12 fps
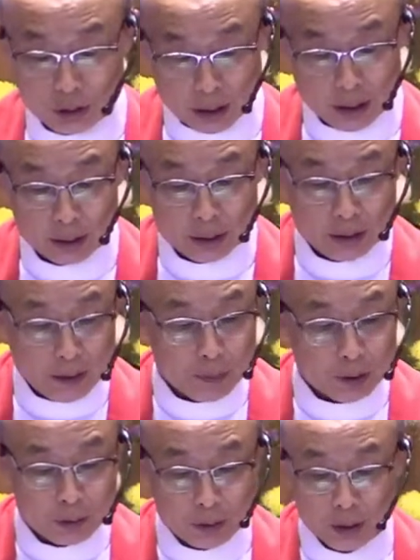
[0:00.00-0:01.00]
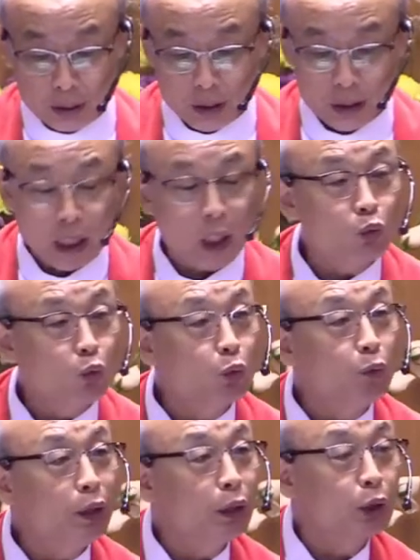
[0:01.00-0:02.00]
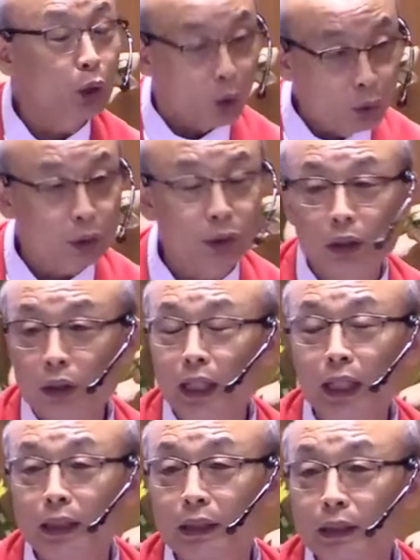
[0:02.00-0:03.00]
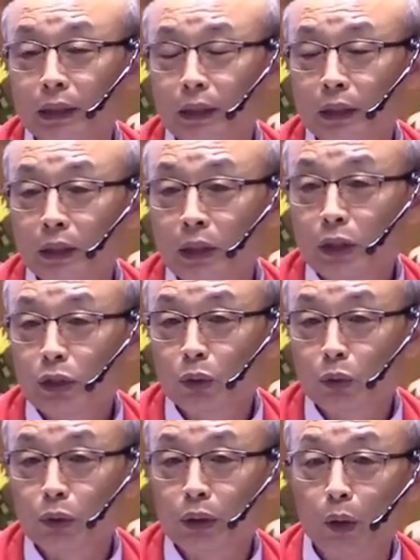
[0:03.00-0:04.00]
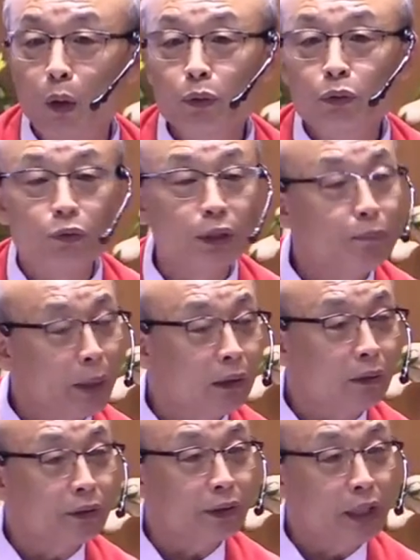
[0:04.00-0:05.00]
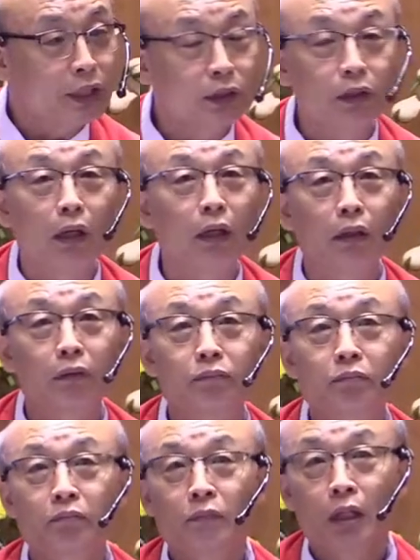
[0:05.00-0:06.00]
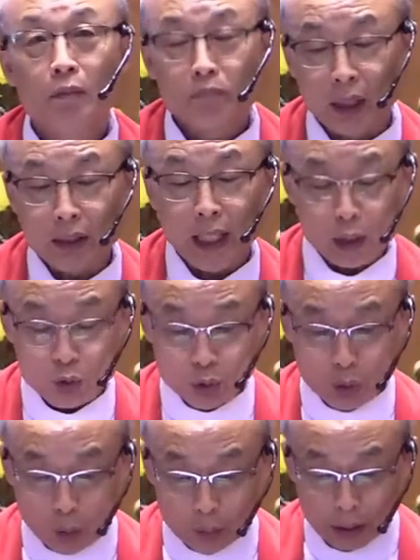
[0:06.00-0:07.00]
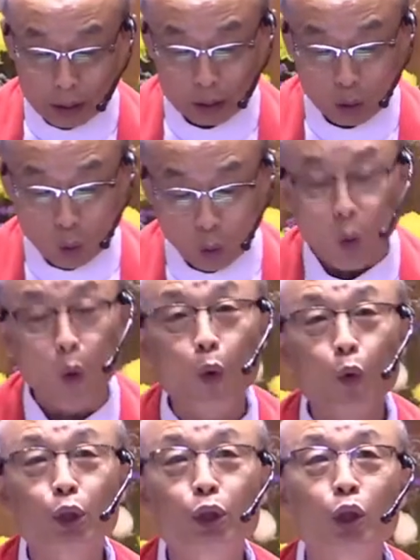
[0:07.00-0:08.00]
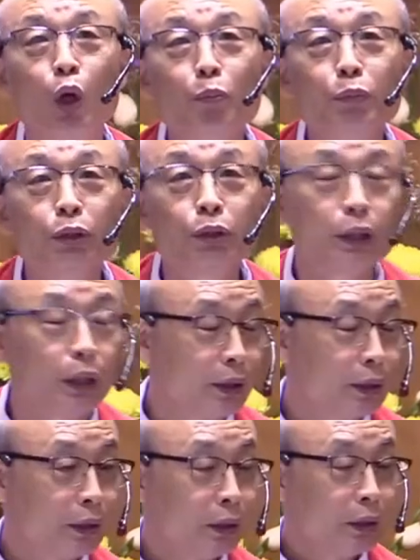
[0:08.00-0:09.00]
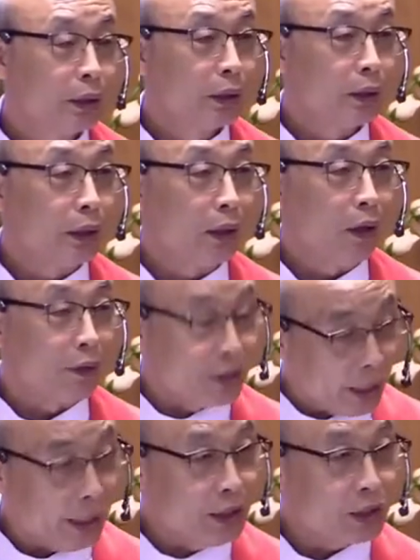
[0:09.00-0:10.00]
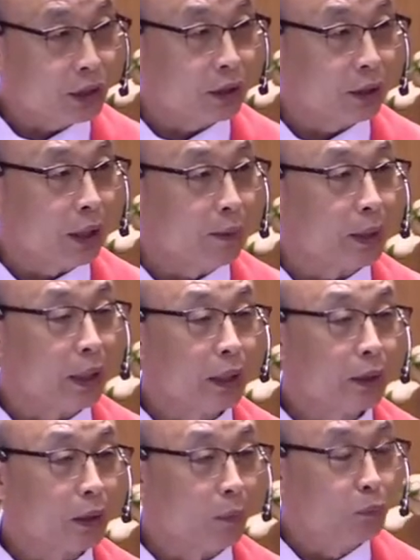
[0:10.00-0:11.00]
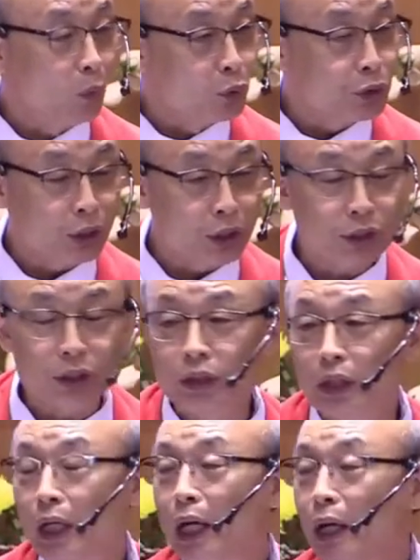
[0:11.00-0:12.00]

then definitely we will conquer the land. So don't rebel against God. But as you know that, the whole community, they're against the Moses and the